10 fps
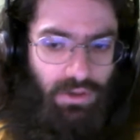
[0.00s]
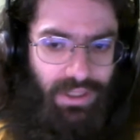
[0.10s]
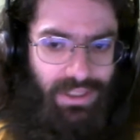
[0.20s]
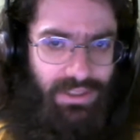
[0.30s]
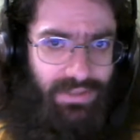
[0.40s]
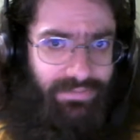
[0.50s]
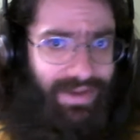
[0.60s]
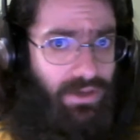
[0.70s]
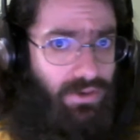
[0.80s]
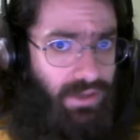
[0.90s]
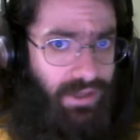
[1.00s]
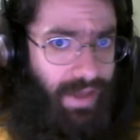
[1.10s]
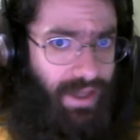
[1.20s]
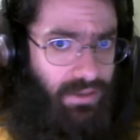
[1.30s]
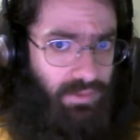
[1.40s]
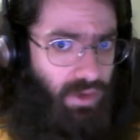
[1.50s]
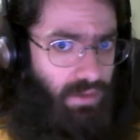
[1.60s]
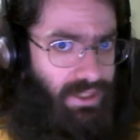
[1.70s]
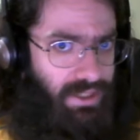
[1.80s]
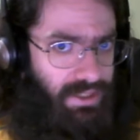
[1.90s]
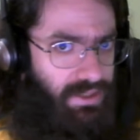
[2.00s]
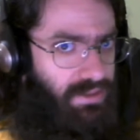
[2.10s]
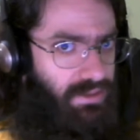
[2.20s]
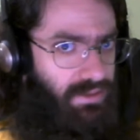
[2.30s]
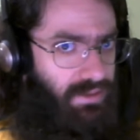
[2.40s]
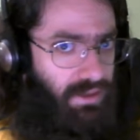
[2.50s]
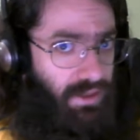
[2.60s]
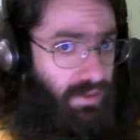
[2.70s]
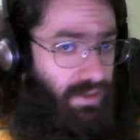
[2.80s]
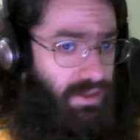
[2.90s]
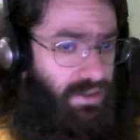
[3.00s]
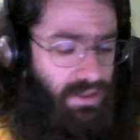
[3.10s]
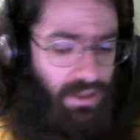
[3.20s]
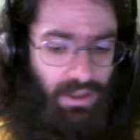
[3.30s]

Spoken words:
or I guess the Finder in Mac probably is a thing,